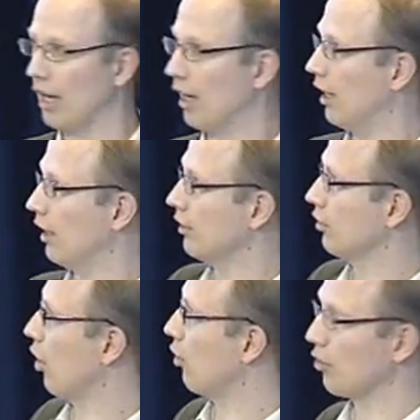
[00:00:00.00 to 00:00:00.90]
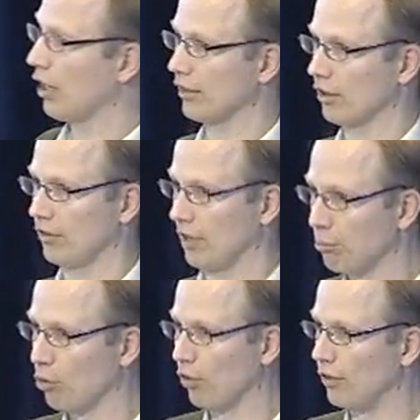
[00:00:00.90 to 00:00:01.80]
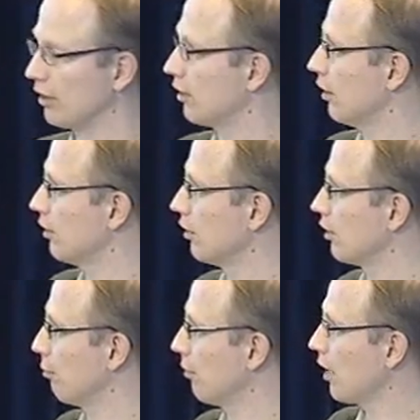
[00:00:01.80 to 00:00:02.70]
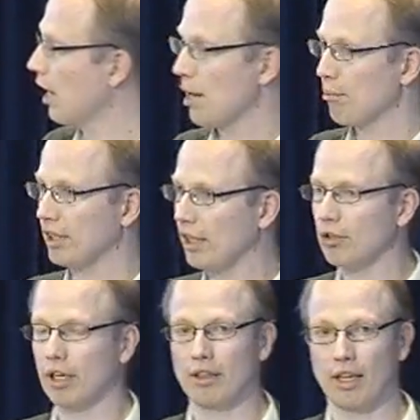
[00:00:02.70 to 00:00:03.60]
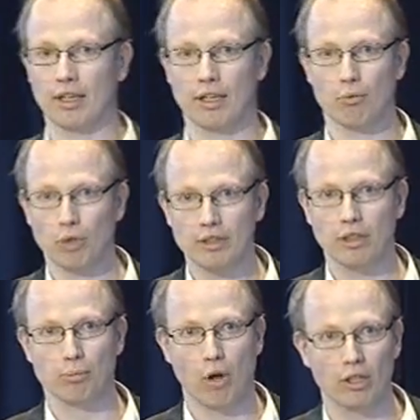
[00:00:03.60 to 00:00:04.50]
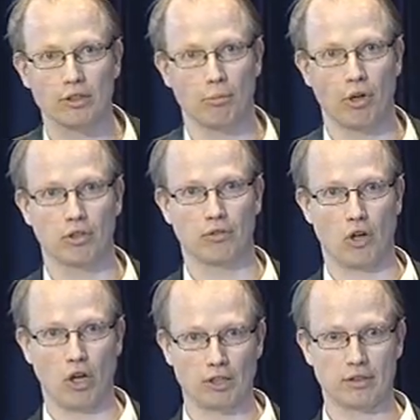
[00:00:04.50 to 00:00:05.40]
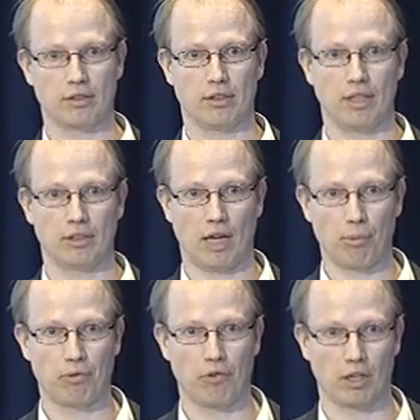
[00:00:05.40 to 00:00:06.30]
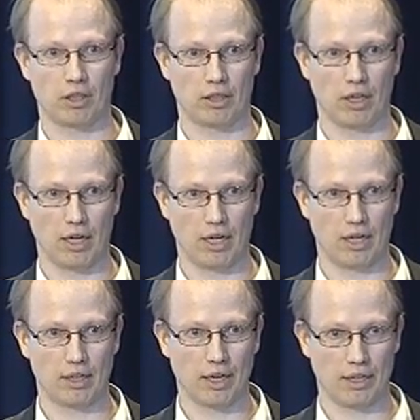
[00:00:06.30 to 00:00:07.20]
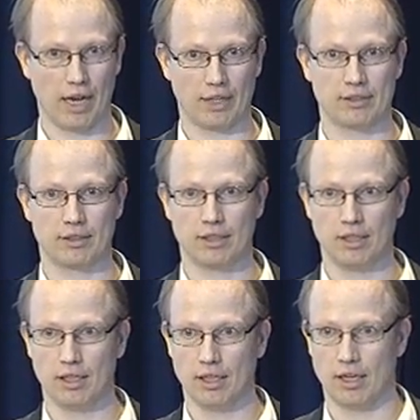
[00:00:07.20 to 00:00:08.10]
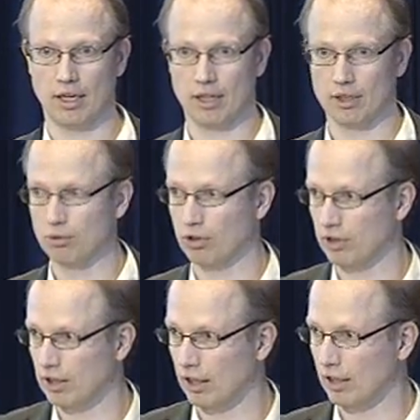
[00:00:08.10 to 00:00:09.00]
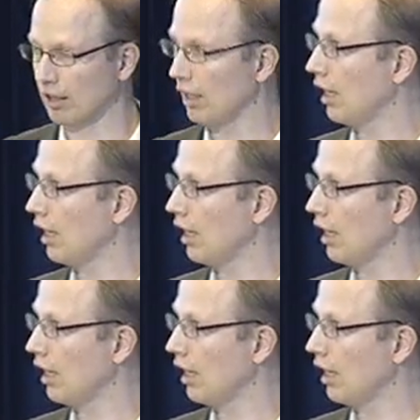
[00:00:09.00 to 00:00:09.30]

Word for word: Uh, so you can sort of improve this system. But then you can think, what is the smallest amount of noise that an amplifier uh, can add uh, to a signal?